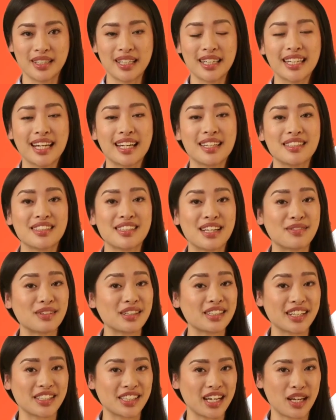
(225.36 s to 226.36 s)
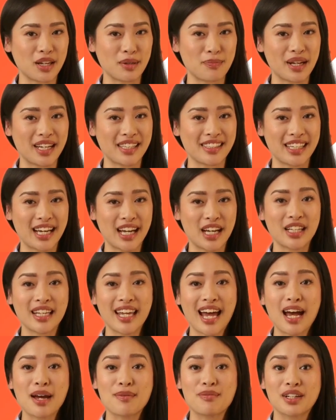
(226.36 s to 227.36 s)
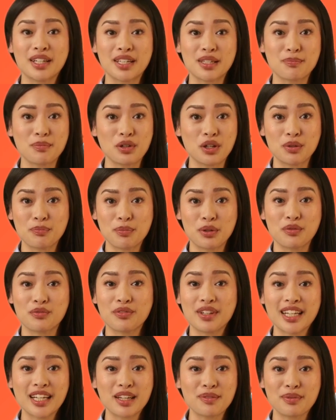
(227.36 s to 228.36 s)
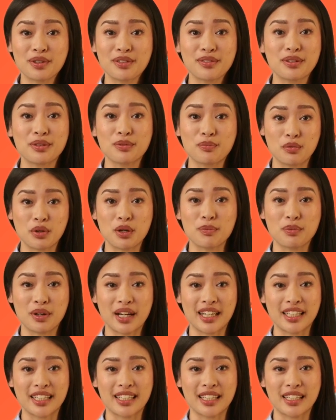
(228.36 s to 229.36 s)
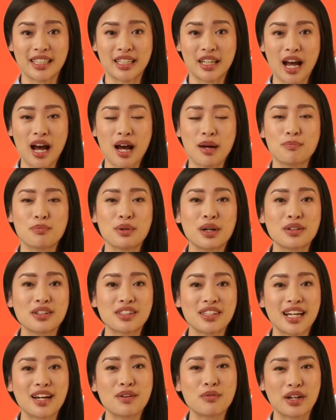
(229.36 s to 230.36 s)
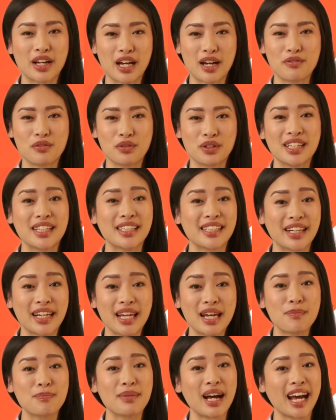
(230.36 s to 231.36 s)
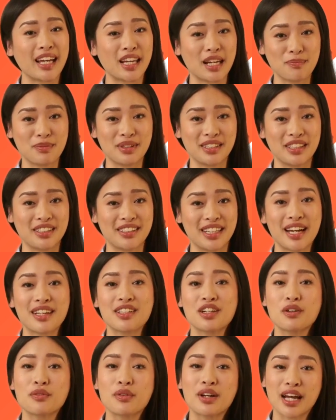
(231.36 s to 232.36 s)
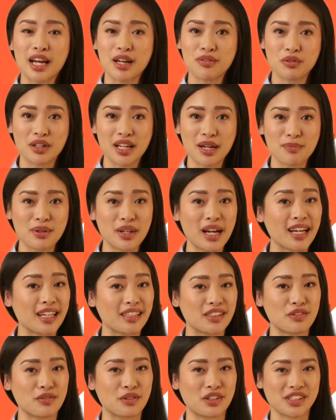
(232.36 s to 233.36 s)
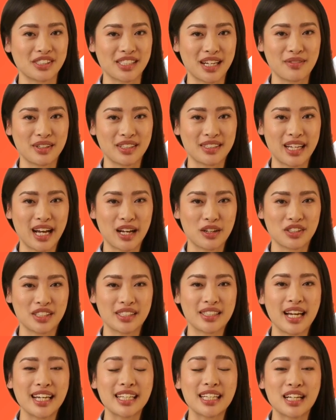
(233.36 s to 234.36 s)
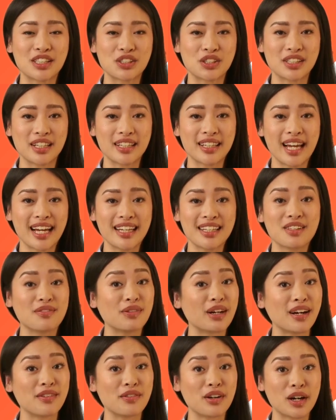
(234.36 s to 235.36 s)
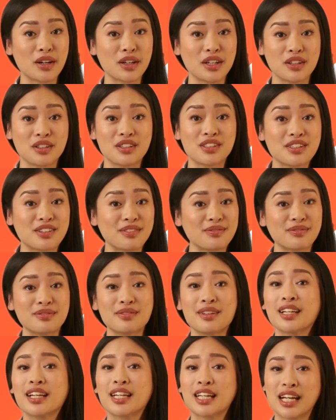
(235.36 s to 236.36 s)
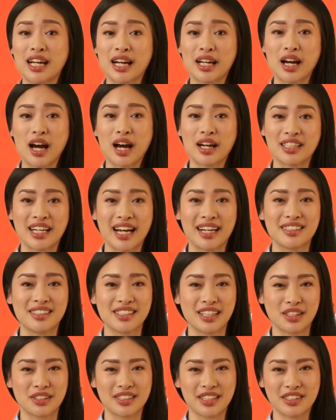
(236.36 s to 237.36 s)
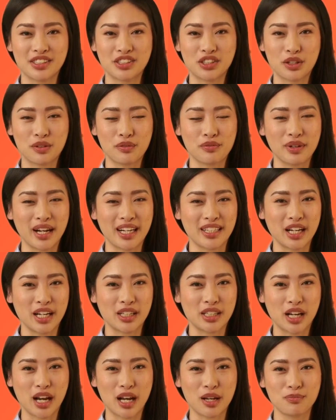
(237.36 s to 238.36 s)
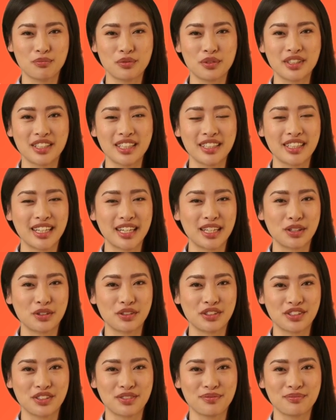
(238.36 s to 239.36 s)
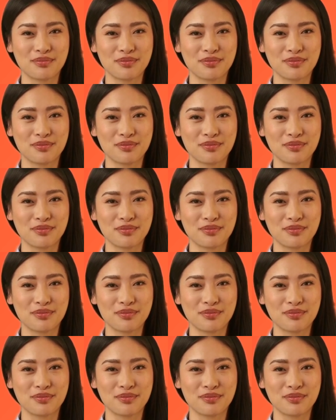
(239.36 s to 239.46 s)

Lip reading: Get a 70 terabytes air-gapped and immutable Veeam, Rubrik, Commvault Site Recovery, Backup and Disaster Recovery appliance for $7,995. Contact sales@stonefly.com for details.